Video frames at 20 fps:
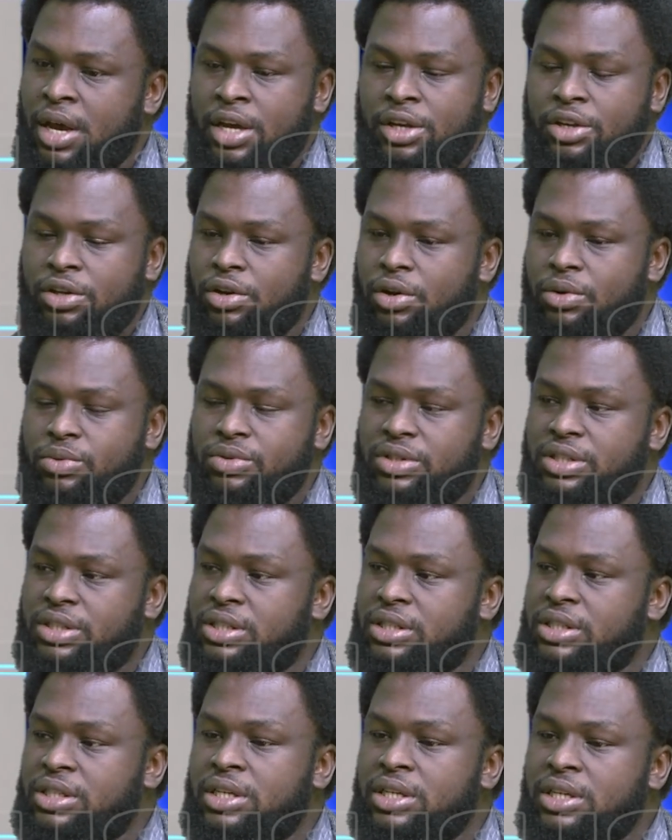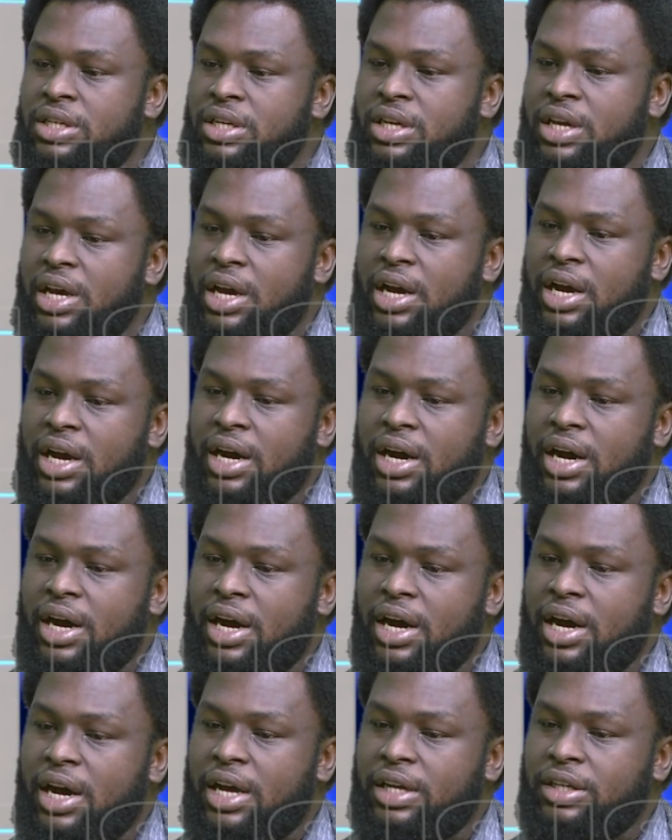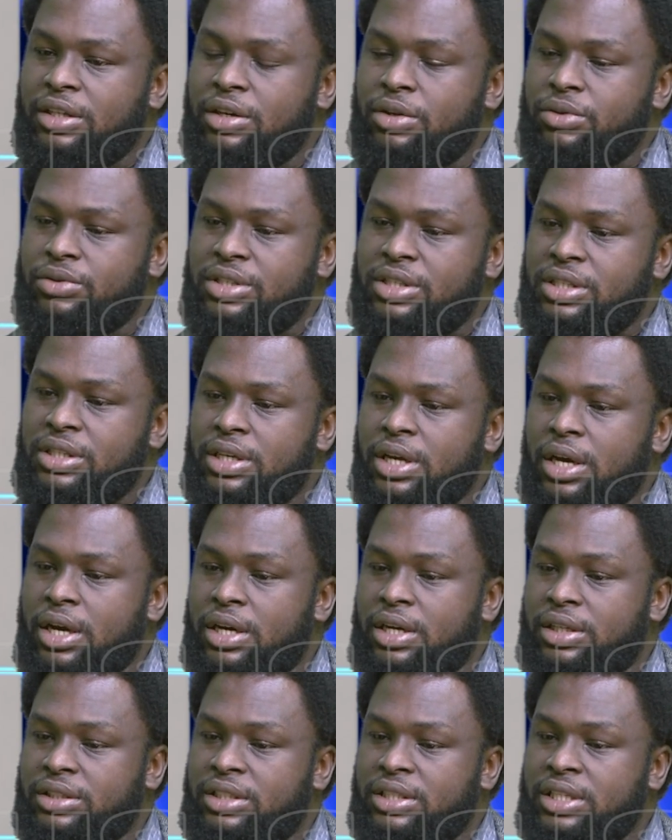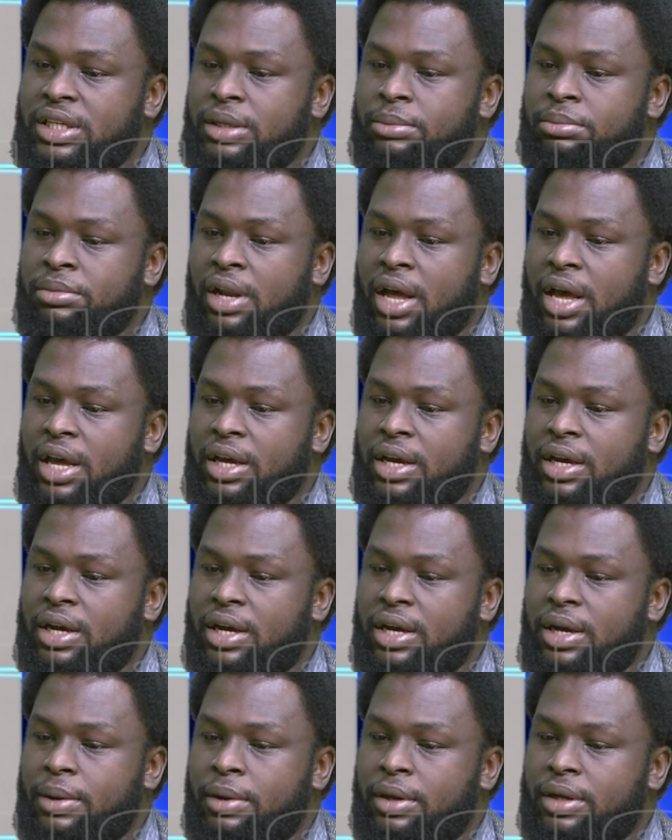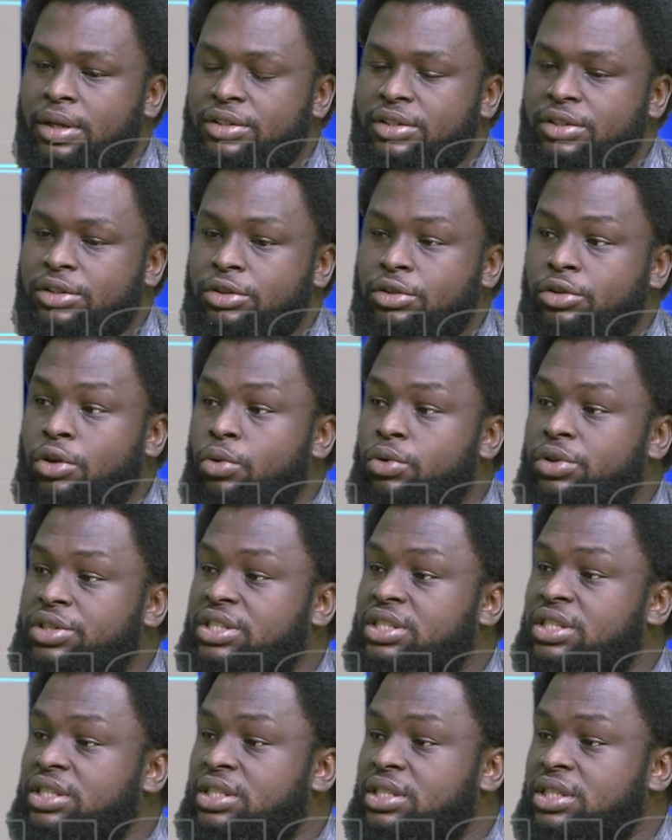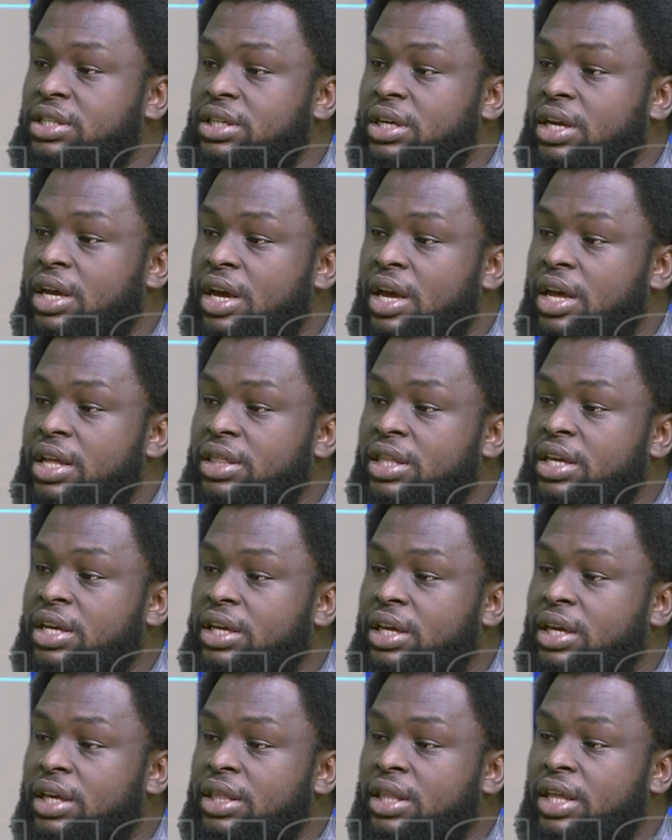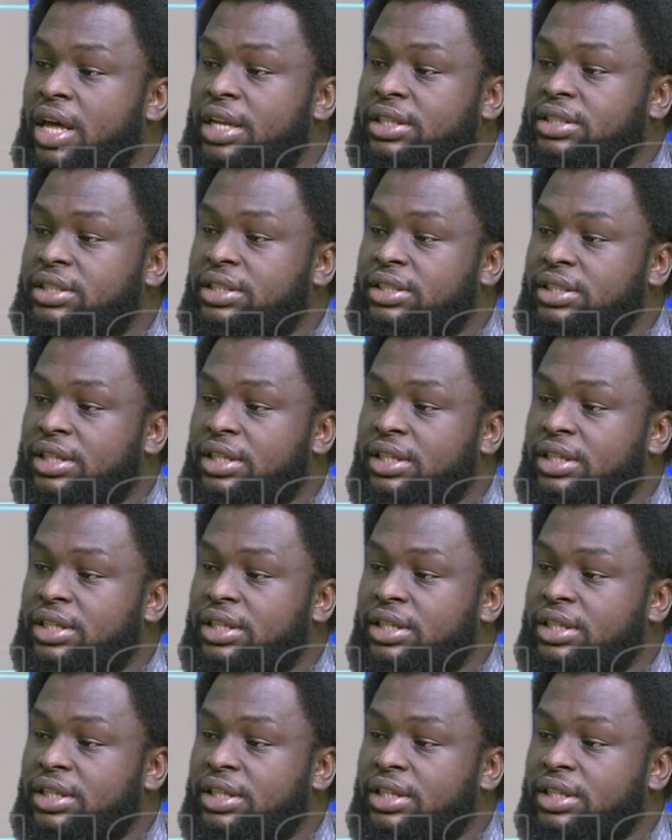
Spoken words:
You don't see a team like Stoke City thinking that